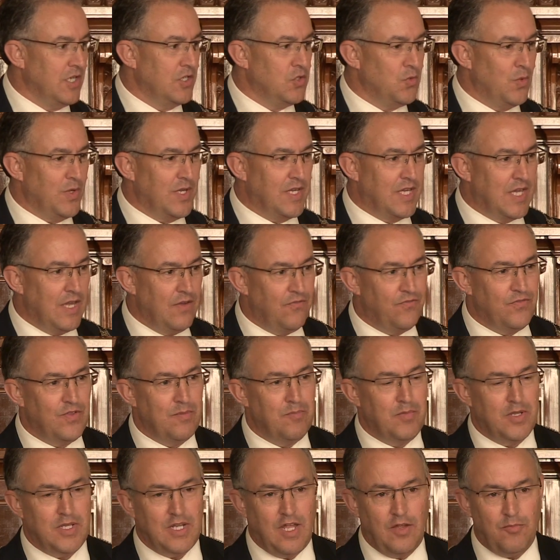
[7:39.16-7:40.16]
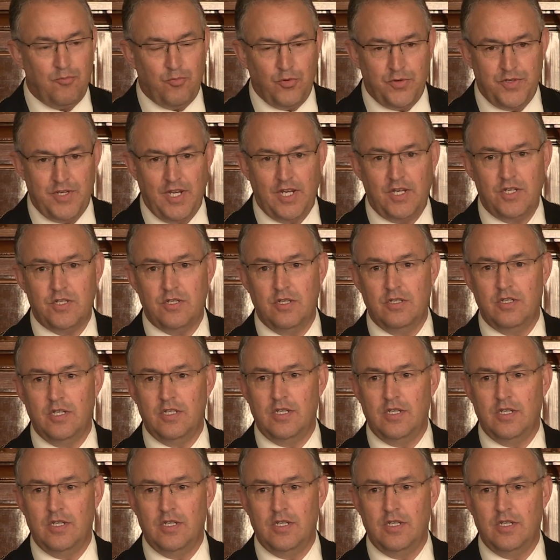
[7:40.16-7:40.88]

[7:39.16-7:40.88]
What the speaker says: did we give them enough protection?